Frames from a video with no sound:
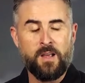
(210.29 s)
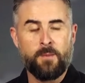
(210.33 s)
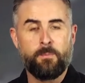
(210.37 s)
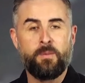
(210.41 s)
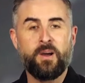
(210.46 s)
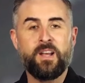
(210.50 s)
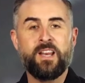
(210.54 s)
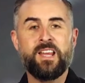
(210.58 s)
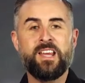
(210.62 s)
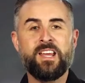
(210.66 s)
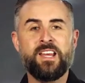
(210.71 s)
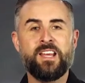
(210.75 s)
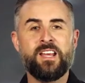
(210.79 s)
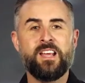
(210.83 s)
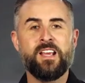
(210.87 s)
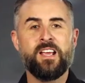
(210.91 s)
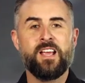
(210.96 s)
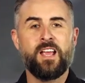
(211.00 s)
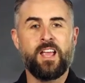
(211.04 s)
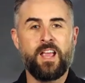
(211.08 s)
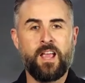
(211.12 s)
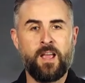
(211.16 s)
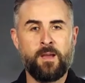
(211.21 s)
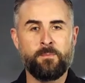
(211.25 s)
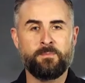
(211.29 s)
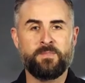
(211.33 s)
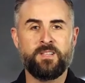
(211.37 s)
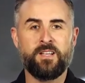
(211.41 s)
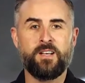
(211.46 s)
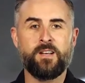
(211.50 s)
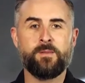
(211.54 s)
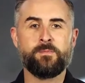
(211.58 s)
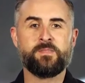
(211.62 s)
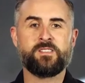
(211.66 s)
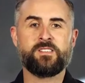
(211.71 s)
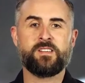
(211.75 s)
but he
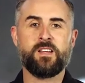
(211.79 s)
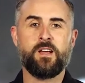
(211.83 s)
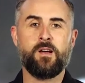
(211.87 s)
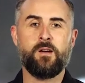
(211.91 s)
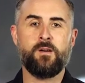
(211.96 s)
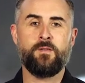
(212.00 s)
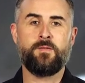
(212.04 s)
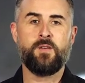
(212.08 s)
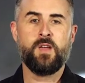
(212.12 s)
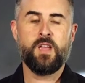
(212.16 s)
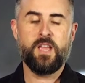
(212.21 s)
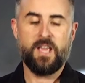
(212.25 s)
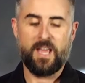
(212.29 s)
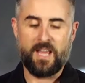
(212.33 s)
emptied himself